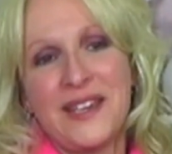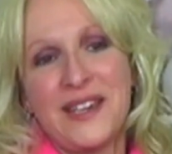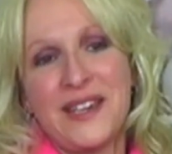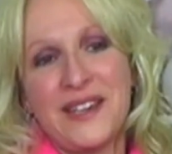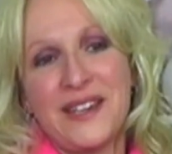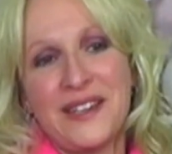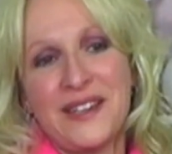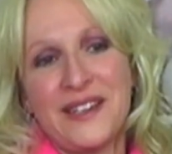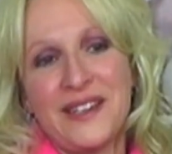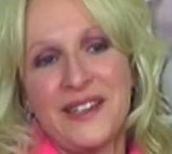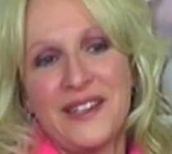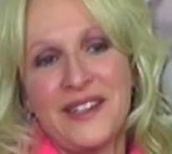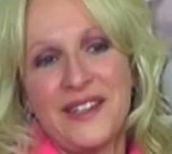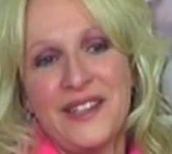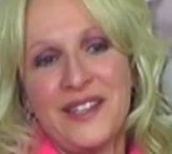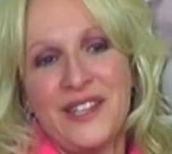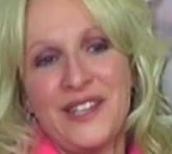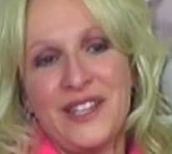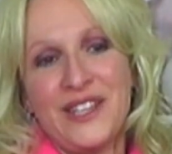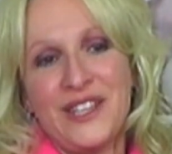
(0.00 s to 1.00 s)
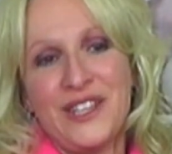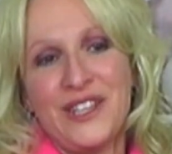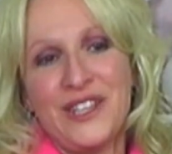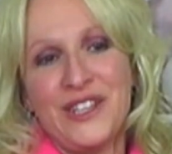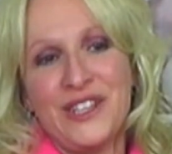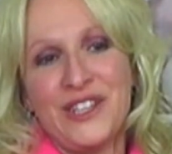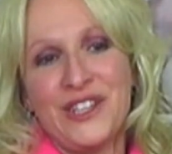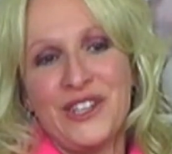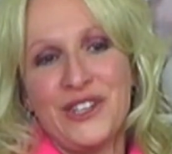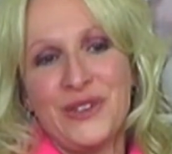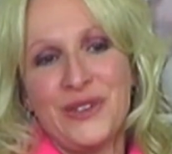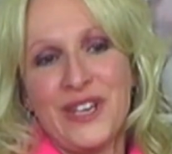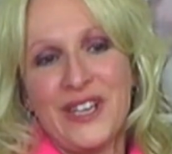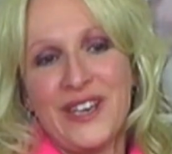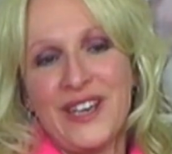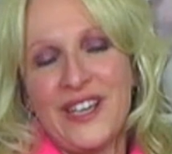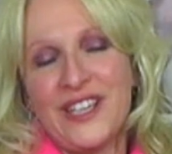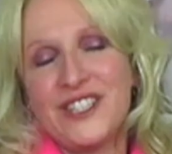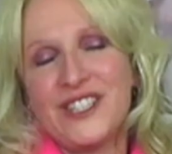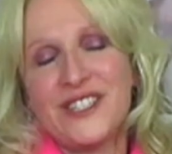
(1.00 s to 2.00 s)
I
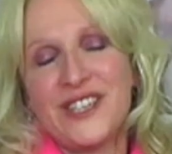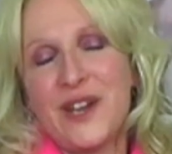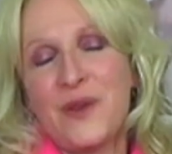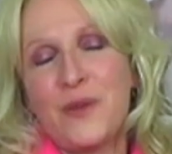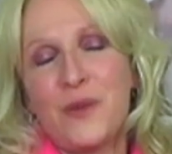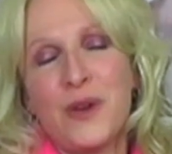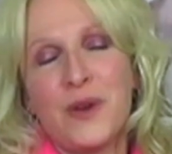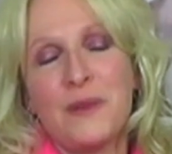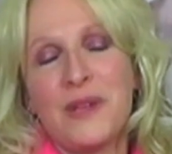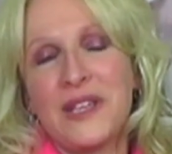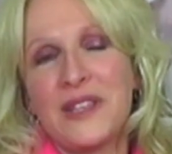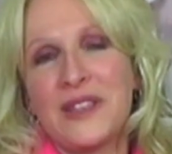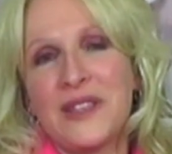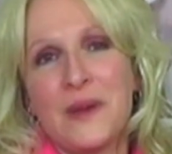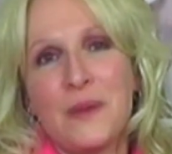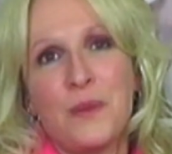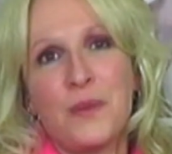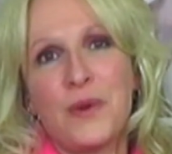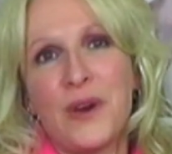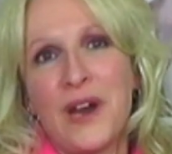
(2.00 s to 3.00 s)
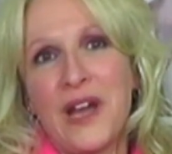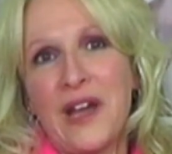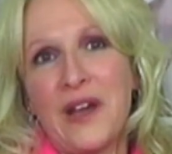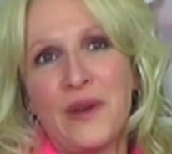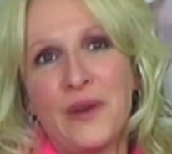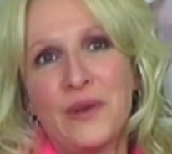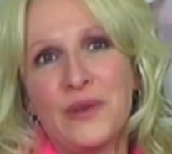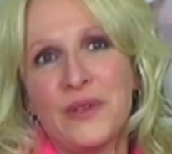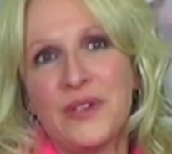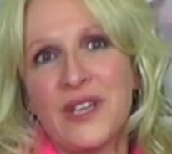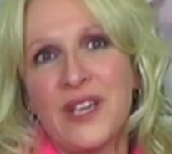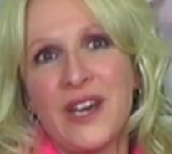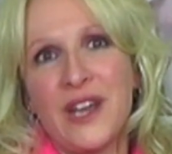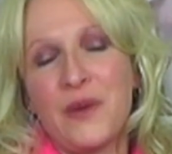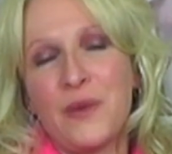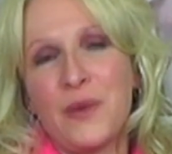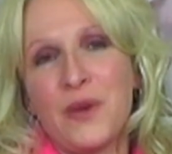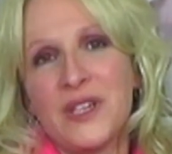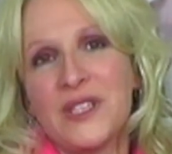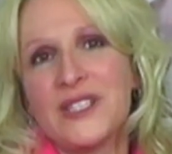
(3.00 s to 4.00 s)
want to make them proud, and I
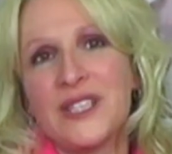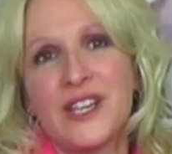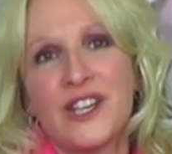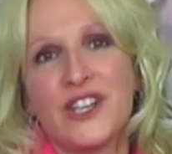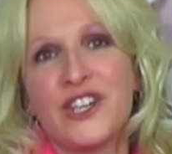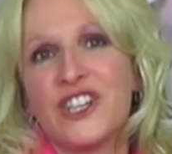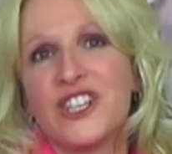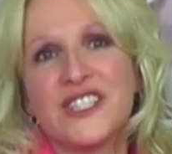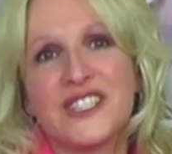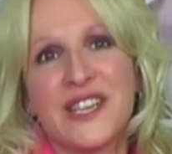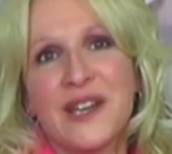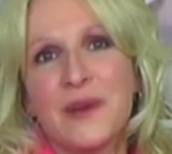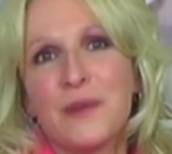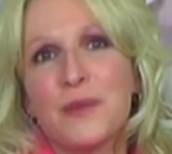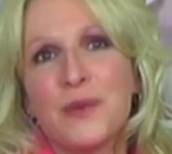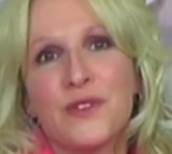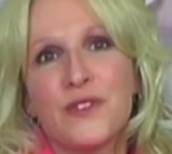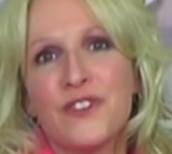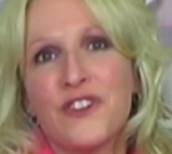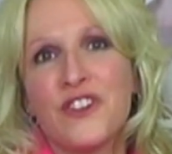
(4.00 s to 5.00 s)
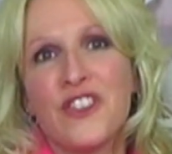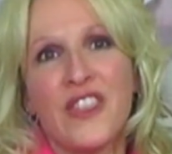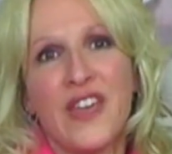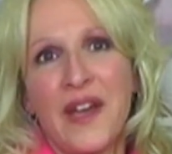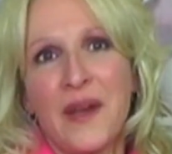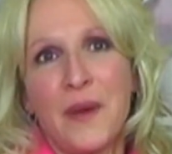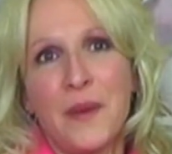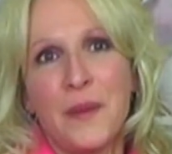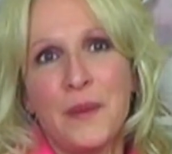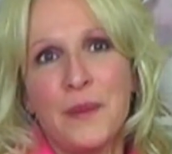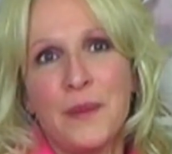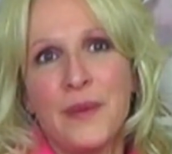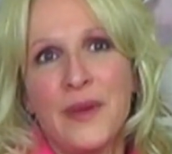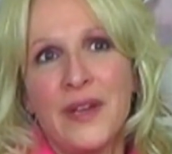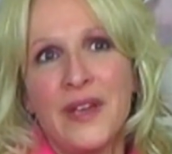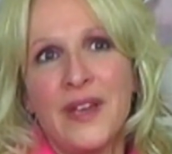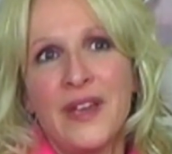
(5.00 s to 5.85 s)
want to set a good example for them.